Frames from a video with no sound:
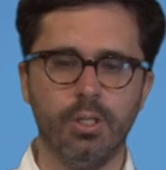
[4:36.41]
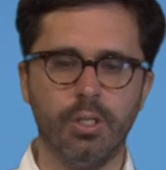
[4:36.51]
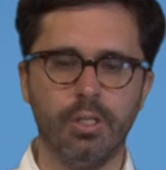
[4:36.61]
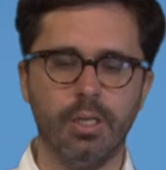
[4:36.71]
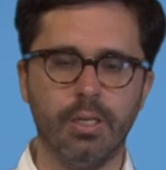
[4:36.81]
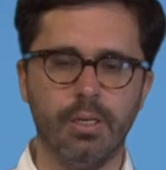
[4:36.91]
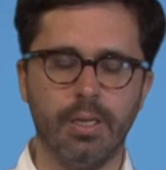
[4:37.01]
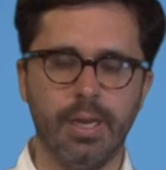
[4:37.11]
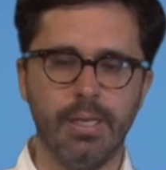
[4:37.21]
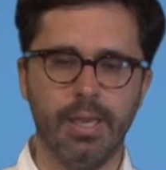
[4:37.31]
In
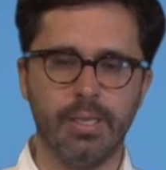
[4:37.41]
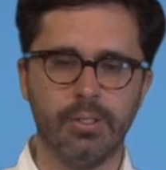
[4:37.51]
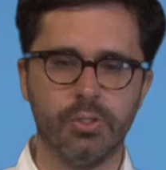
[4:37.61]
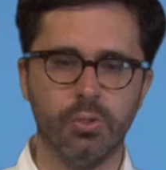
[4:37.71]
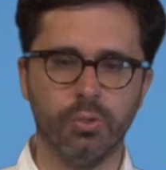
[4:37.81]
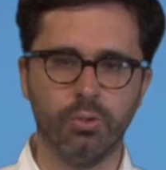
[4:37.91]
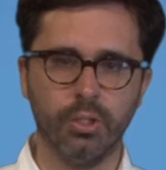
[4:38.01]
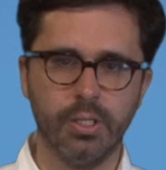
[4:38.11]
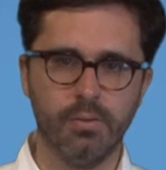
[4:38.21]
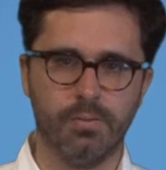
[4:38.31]
any case, you're
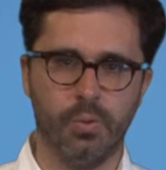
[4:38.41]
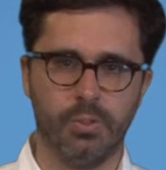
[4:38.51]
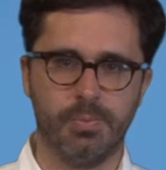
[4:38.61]
looking for